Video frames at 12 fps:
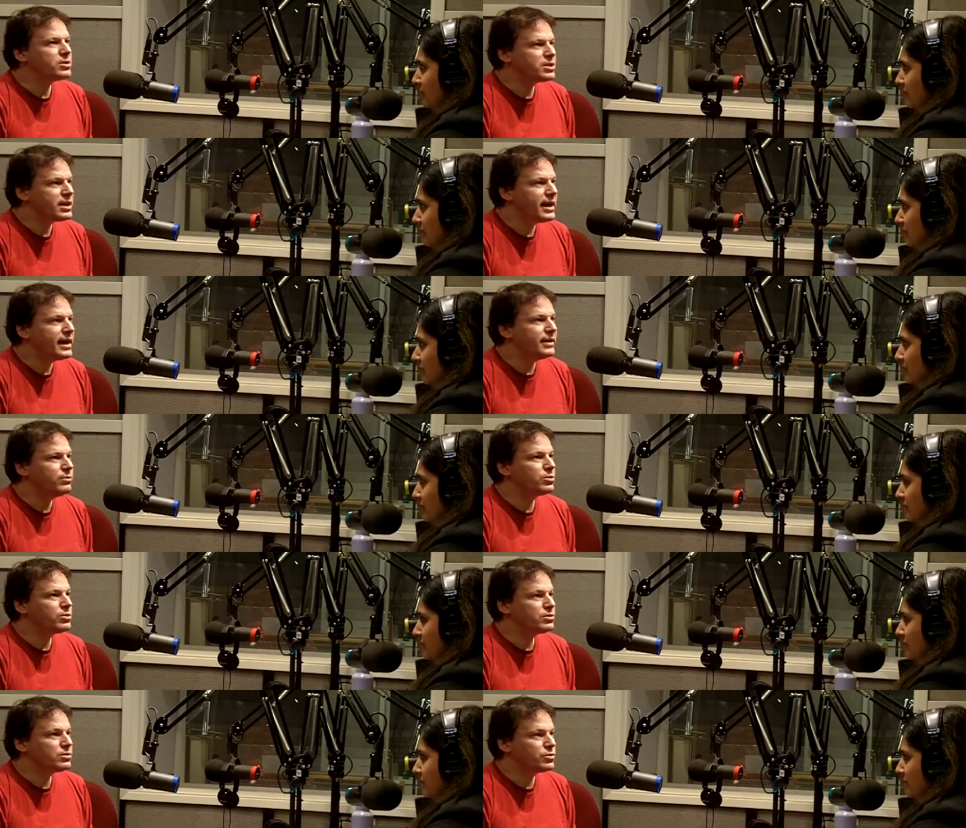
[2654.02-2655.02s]
Speaker 1: I would say,
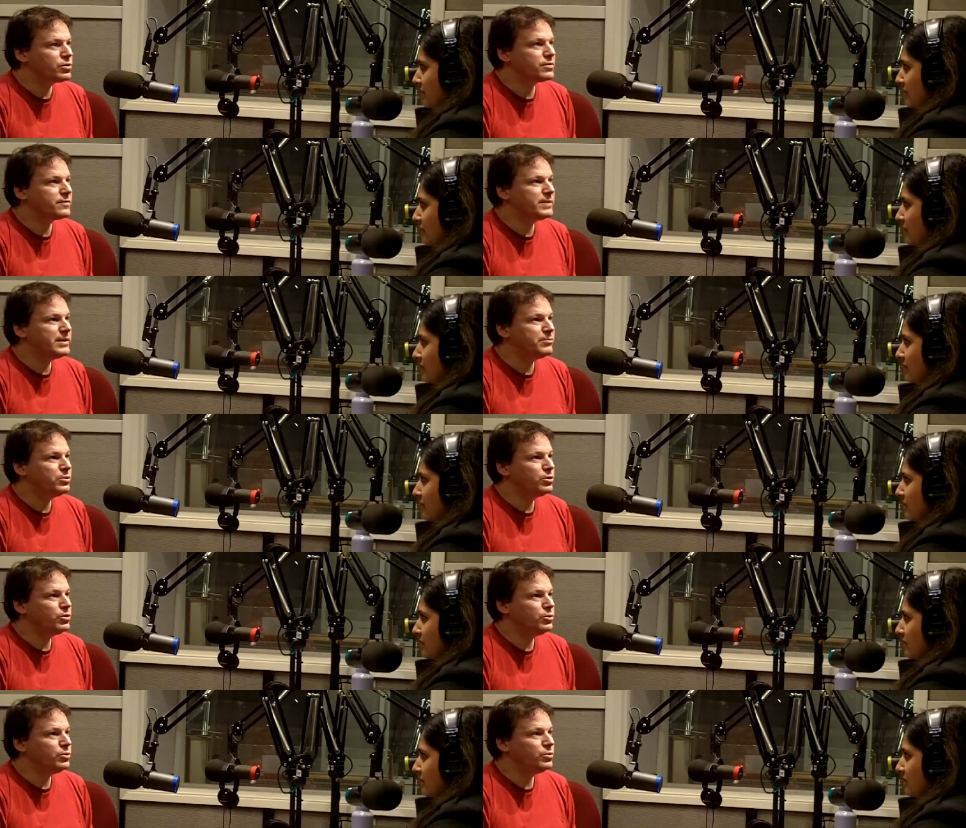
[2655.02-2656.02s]
were the sort of
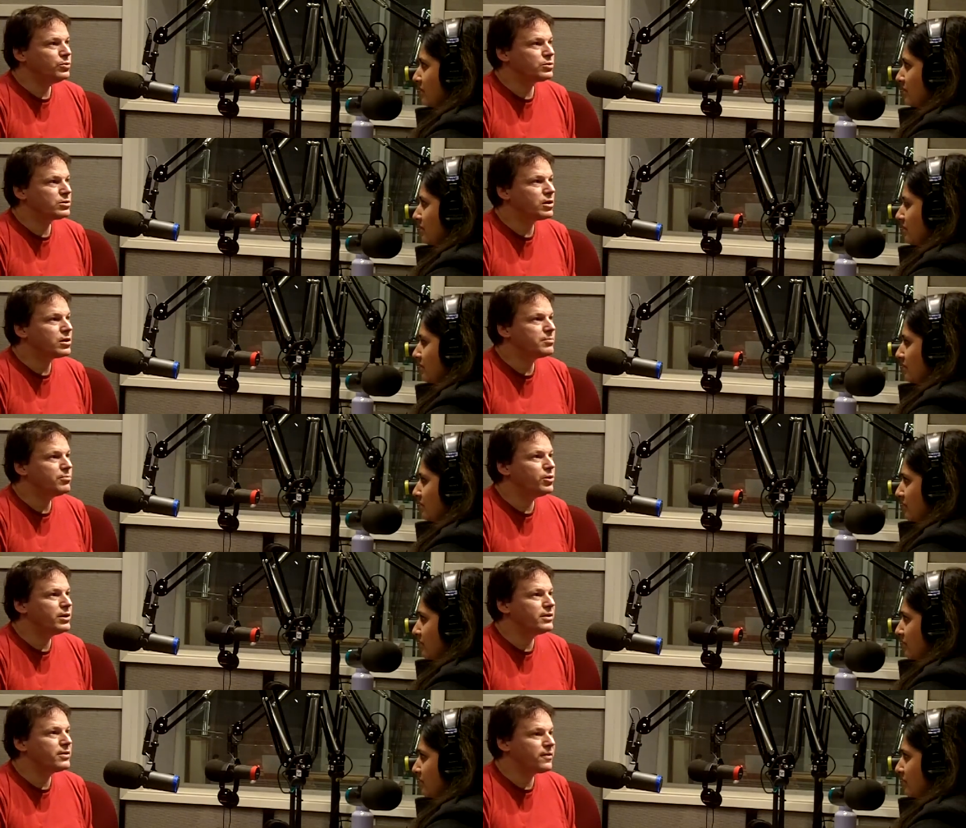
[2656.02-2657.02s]
people who started
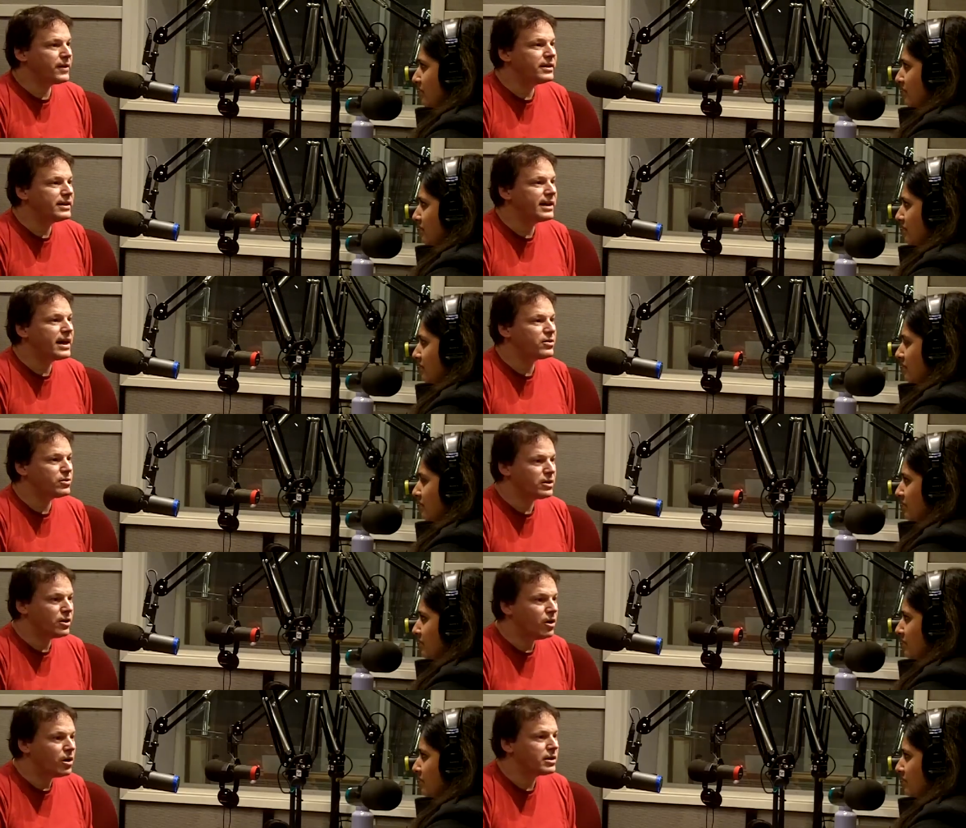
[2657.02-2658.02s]
putting the thing
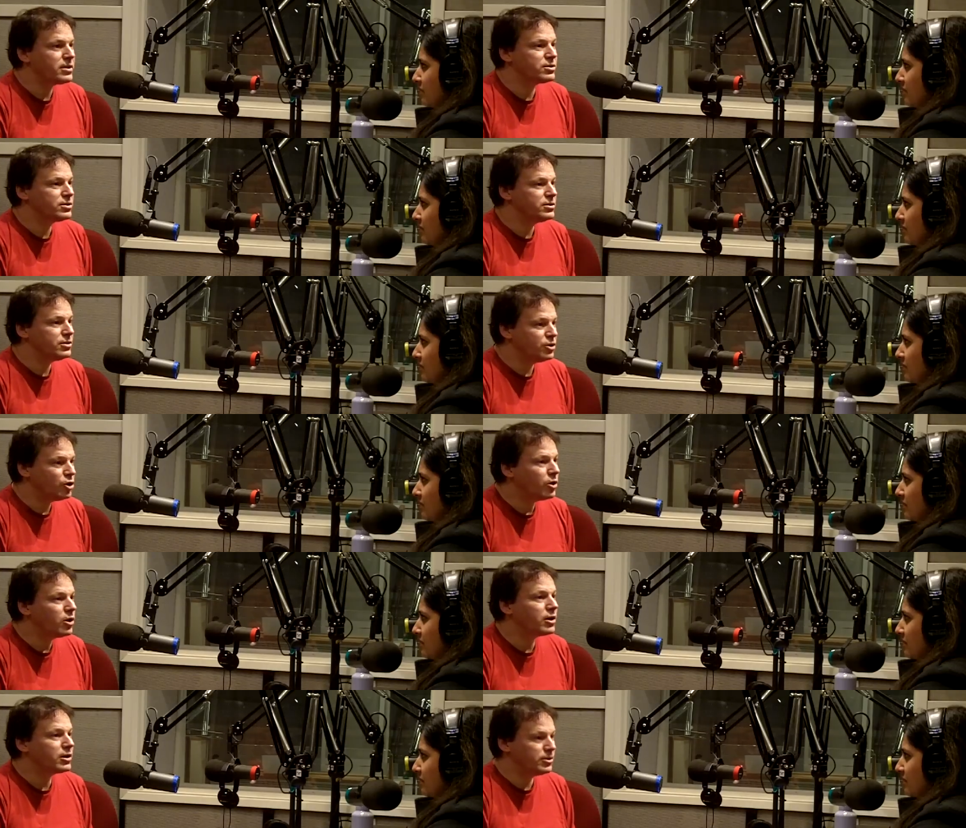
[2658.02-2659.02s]
together in August in New
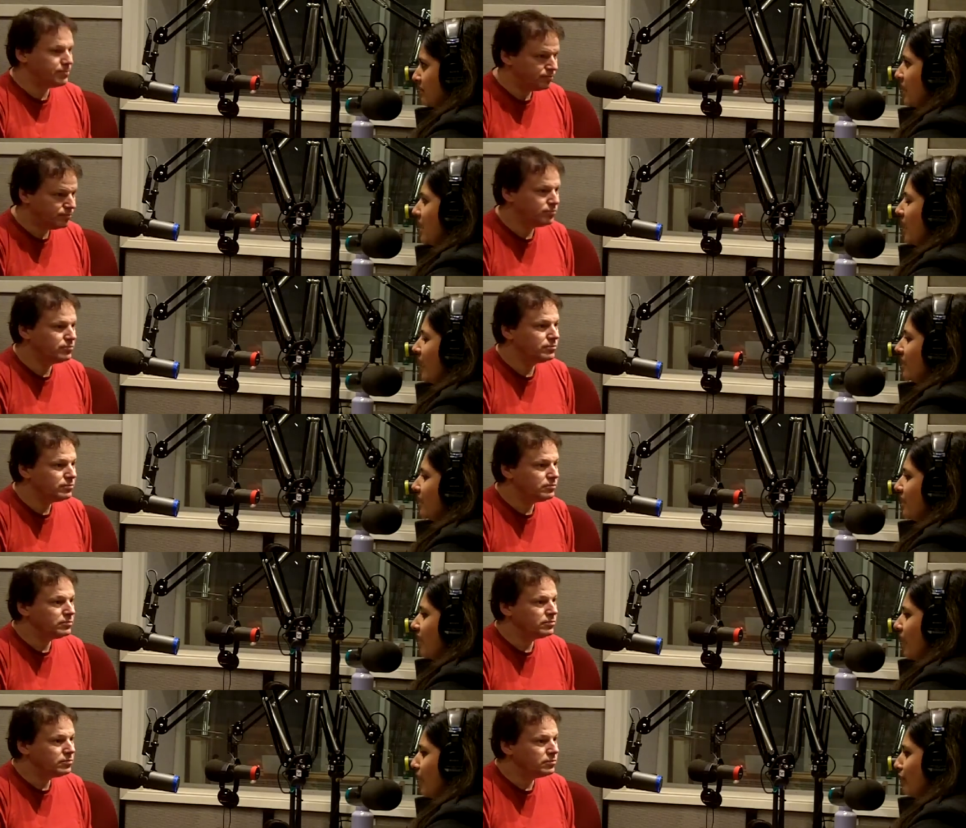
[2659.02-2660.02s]
York.
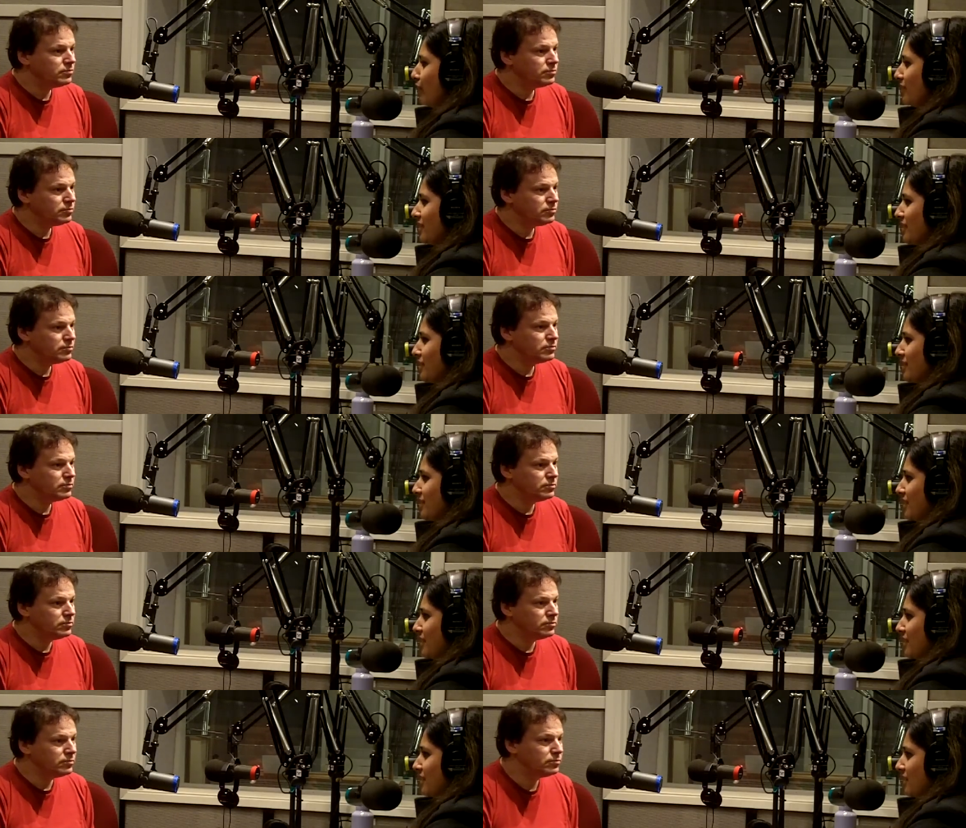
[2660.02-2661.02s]
Speaker 2: And how does
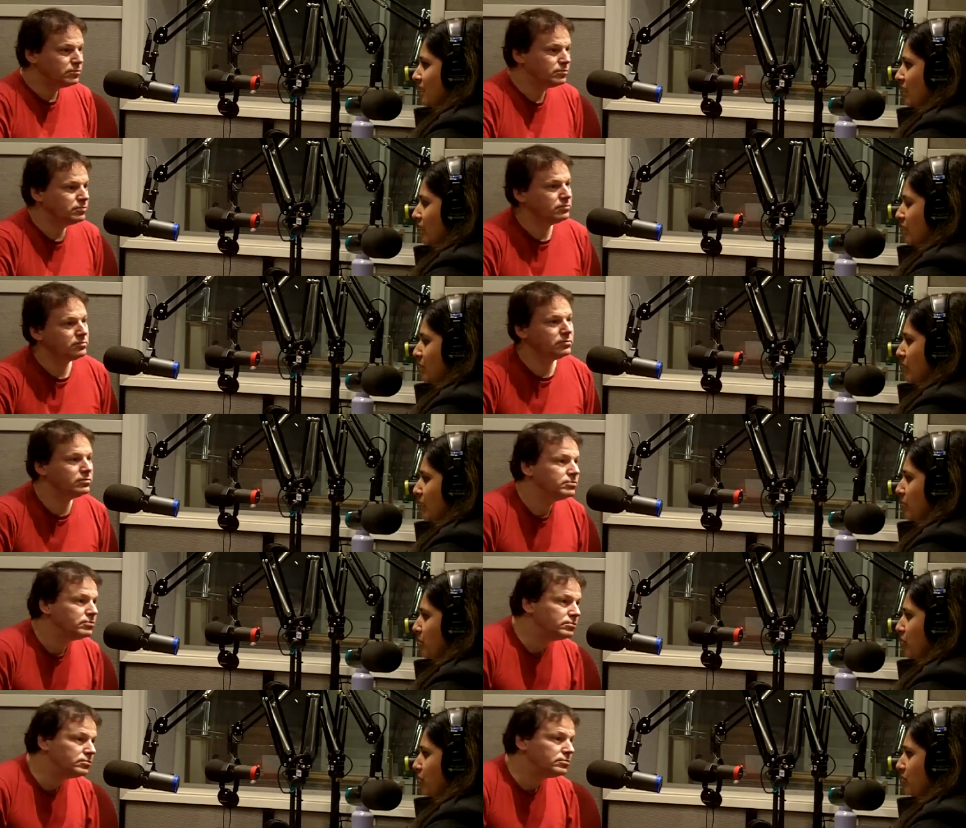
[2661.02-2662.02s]
the
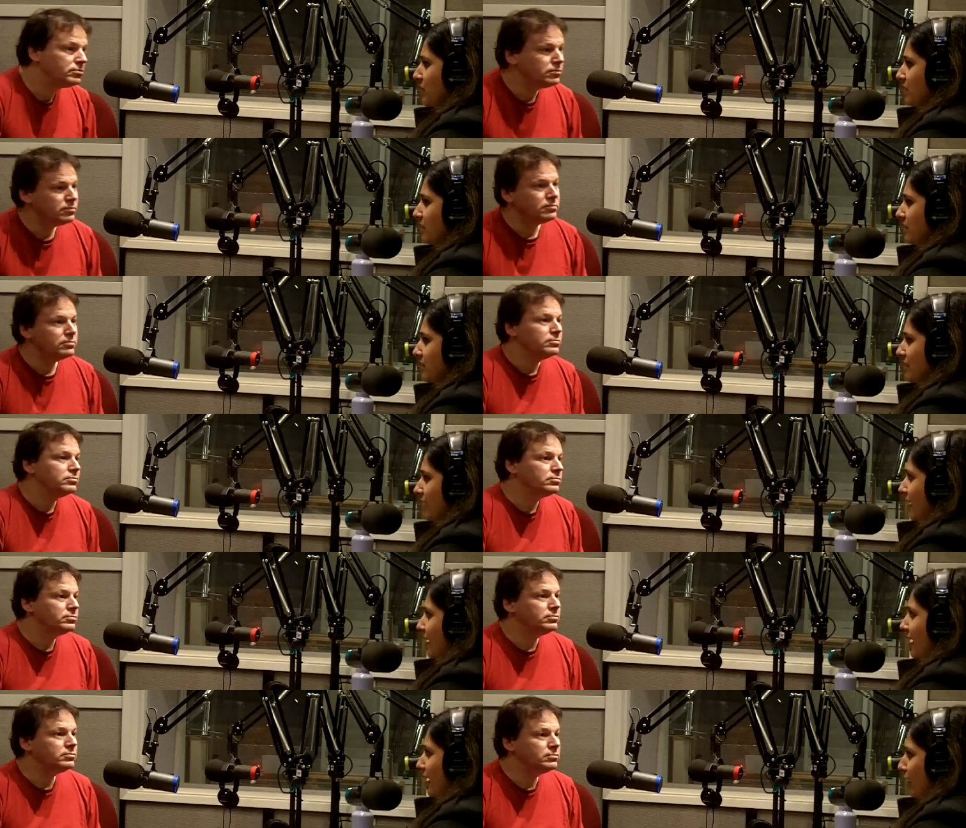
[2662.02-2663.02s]
Occupy movement's
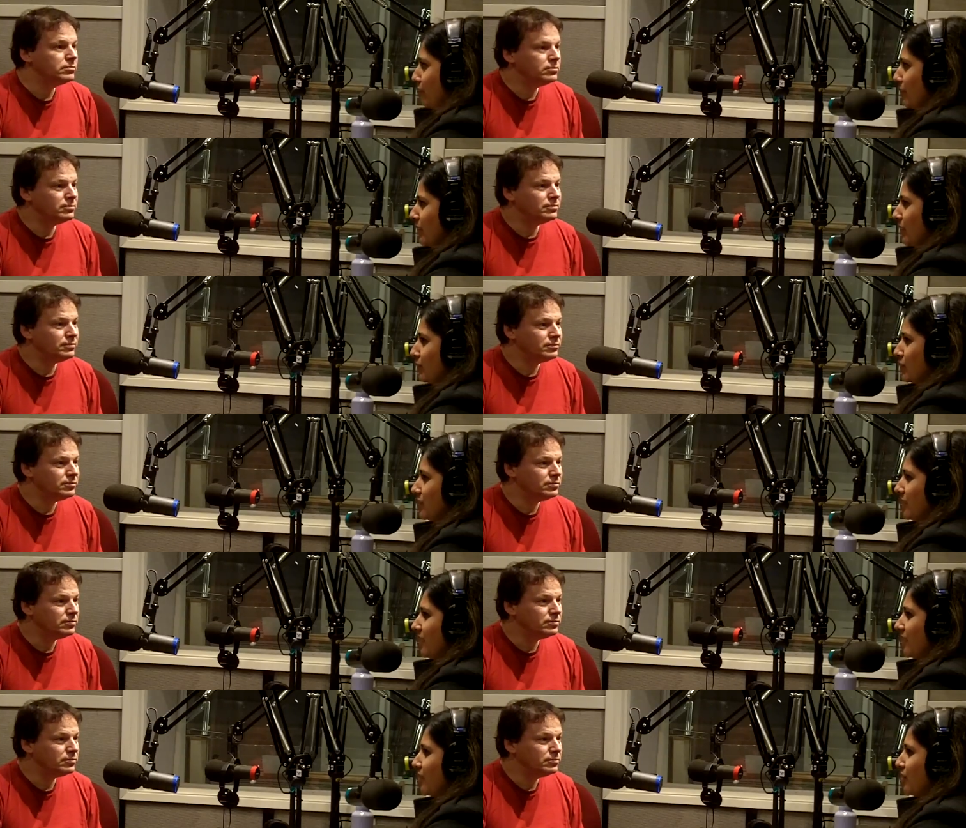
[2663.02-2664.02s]

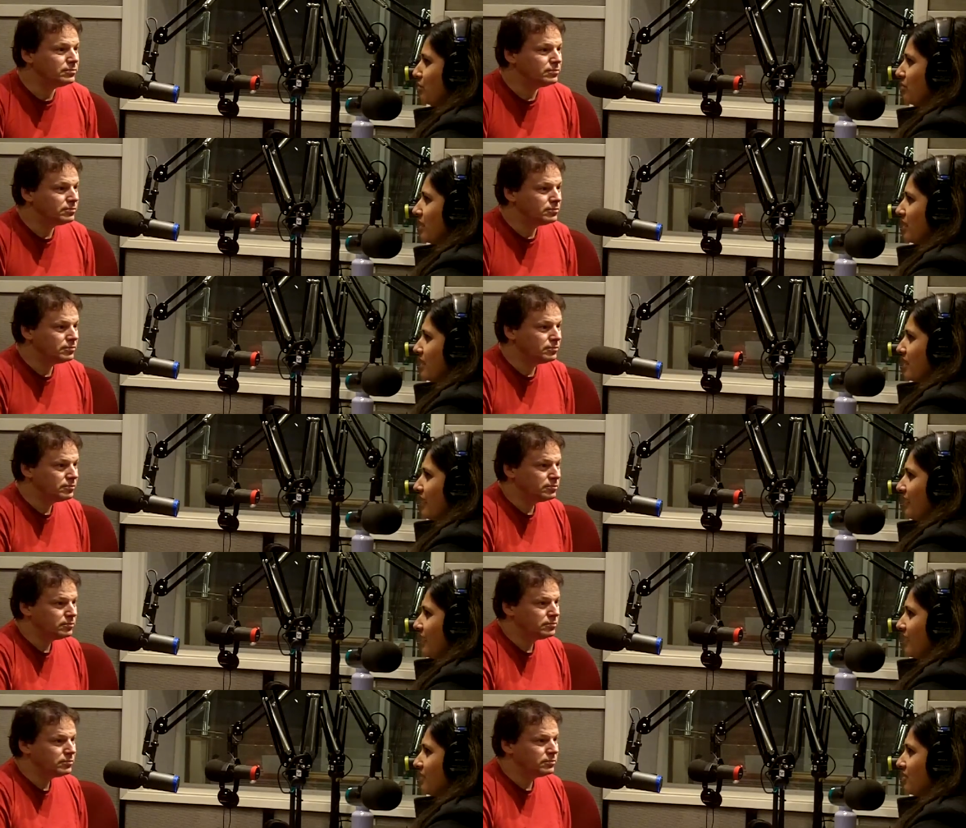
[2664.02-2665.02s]
language
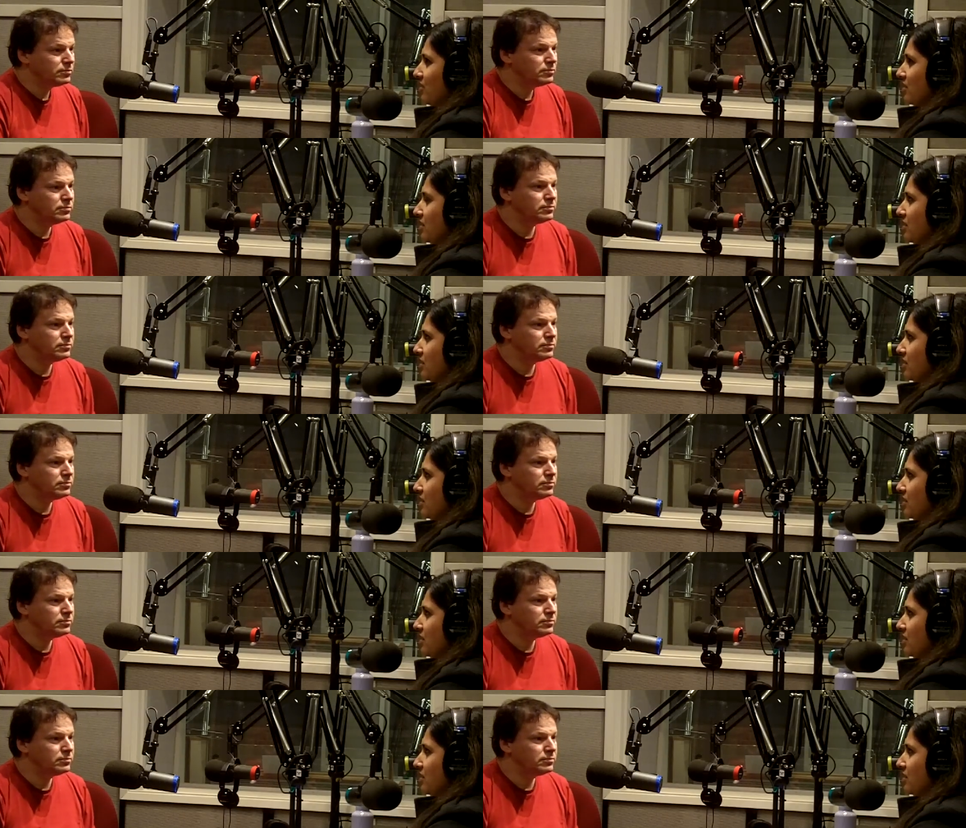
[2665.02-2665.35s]
and